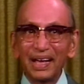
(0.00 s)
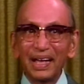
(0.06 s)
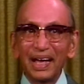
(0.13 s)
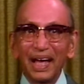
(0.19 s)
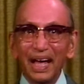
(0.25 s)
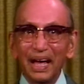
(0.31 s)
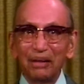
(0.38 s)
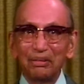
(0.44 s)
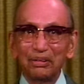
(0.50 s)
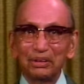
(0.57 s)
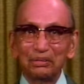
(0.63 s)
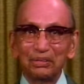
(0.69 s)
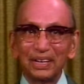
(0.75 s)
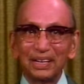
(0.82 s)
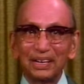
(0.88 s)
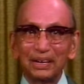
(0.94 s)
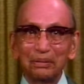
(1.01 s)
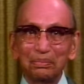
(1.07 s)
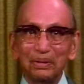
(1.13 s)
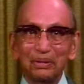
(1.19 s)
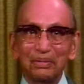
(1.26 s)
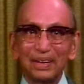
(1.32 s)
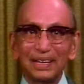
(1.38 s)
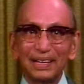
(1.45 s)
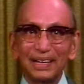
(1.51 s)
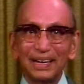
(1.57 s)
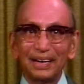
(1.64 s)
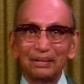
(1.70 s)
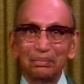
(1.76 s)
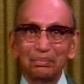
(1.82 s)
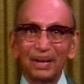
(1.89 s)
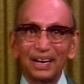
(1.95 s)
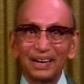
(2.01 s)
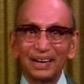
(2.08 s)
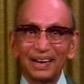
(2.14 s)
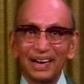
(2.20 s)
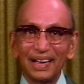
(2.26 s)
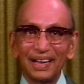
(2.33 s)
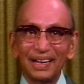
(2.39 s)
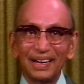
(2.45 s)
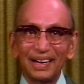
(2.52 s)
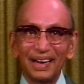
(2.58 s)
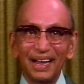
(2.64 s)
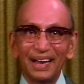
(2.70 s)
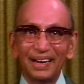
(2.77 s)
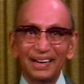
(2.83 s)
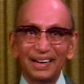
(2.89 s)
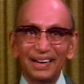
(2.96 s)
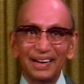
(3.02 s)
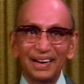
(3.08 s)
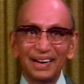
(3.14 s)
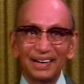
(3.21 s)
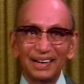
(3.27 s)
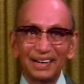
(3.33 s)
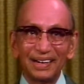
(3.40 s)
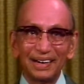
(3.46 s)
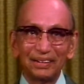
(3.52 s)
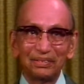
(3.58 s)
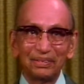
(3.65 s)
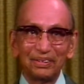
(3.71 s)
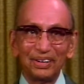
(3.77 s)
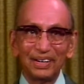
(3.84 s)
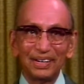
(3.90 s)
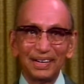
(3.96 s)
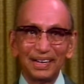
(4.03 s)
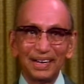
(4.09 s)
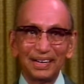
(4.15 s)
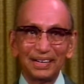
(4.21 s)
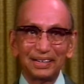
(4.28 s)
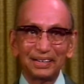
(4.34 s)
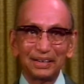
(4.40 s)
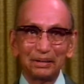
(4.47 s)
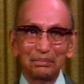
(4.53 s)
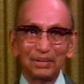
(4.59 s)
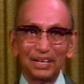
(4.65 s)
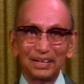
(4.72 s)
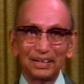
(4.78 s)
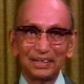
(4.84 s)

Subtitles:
I was visiting professor at Berkeley in 1948 summer.